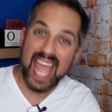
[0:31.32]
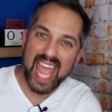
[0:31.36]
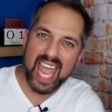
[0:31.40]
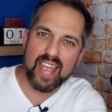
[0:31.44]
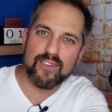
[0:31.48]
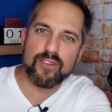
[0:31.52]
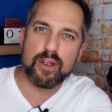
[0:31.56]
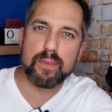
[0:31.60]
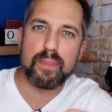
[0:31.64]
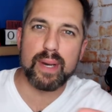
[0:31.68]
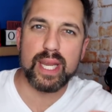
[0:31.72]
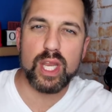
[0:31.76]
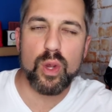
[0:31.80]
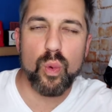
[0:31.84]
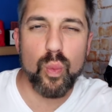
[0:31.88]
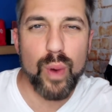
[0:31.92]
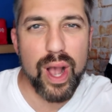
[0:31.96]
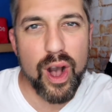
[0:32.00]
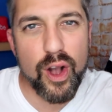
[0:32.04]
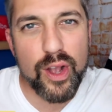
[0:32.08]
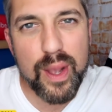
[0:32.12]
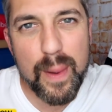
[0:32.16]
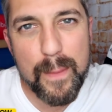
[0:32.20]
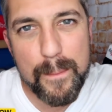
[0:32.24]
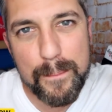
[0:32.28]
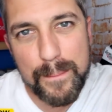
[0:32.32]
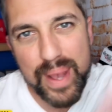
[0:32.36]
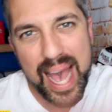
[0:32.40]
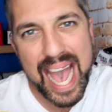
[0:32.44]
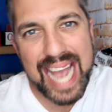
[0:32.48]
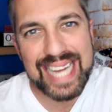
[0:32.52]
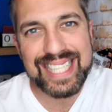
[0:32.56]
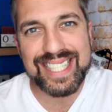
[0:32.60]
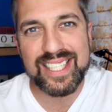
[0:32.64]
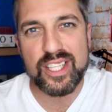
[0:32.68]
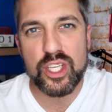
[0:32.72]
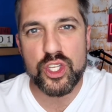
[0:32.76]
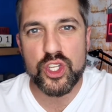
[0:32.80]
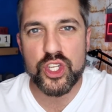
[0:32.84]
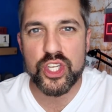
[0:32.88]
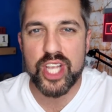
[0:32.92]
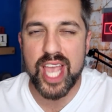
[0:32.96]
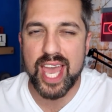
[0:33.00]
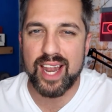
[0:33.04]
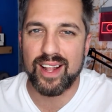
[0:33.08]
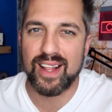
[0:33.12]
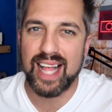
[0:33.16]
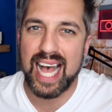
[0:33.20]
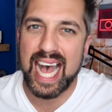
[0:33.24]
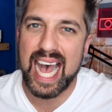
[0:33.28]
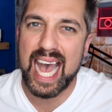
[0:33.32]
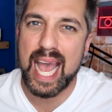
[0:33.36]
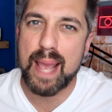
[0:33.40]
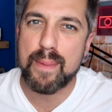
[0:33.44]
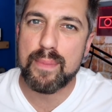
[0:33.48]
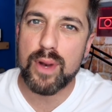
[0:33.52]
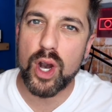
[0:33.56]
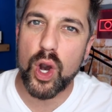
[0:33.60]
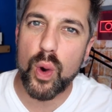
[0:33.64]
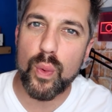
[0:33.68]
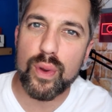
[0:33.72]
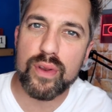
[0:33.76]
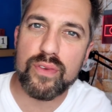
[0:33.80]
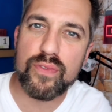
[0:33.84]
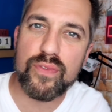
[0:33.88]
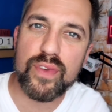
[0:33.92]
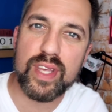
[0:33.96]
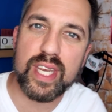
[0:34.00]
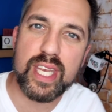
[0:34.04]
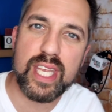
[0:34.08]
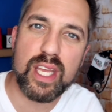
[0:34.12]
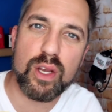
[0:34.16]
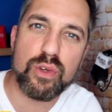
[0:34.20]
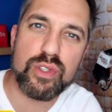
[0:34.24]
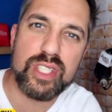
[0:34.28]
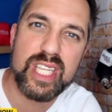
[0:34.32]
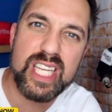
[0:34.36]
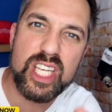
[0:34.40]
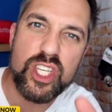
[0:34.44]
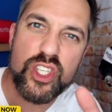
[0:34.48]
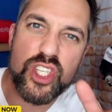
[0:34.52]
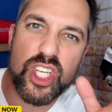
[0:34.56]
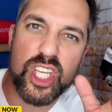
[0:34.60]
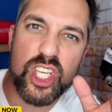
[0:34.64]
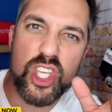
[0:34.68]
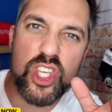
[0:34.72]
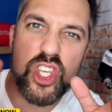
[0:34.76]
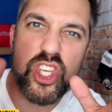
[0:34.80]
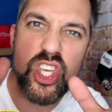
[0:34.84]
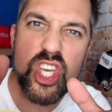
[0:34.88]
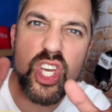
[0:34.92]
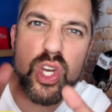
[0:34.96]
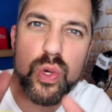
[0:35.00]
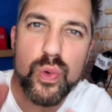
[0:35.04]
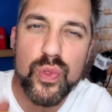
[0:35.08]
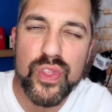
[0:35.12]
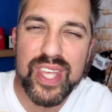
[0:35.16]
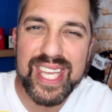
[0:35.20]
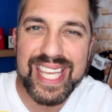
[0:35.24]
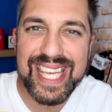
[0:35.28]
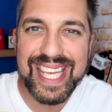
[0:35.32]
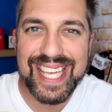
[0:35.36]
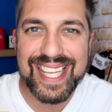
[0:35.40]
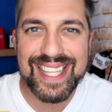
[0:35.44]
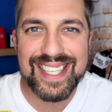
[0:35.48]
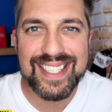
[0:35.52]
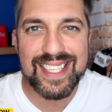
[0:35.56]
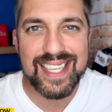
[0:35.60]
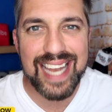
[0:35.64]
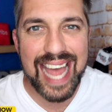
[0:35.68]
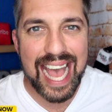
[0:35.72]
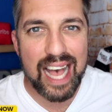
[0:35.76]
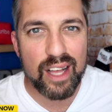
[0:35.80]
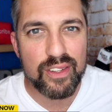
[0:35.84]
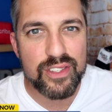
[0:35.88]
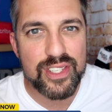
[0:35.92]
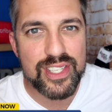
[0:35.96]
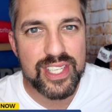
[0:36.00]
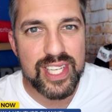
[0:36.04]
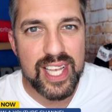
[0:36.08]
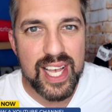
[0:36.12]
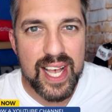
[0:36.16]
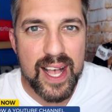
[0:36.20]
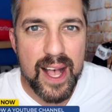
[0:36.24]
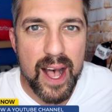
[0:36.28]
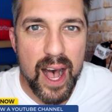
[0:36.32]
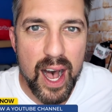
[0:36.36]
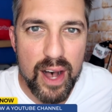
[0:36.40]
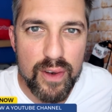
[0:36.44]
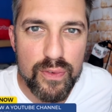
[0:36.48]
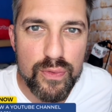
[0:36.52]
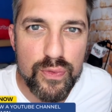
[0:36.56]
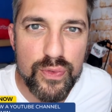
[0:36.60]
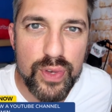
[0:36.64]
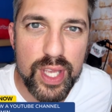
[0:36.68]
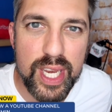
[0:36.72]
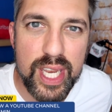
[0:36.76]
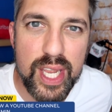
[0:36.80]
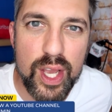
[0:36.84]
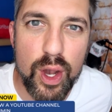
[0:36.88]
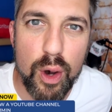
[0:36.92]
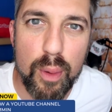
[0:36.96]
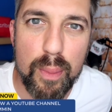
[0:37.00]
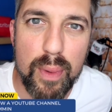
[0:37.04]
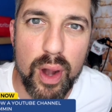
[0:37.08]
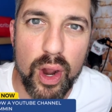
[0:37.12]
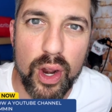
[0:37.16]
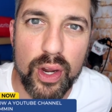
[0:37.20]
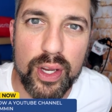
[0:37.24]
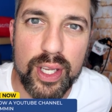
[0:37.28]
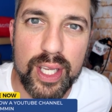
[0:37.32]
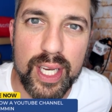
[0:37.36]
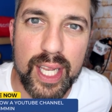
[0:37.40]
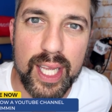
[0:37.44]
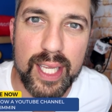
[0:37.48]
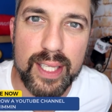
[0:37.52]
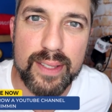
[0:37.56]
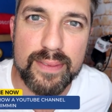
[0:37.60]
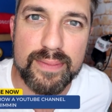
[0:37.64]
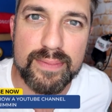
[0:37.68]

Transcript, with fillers: Hey everybody, welcome back to the channel. I'm Owen Video teaching you the ins and outs of video marketing.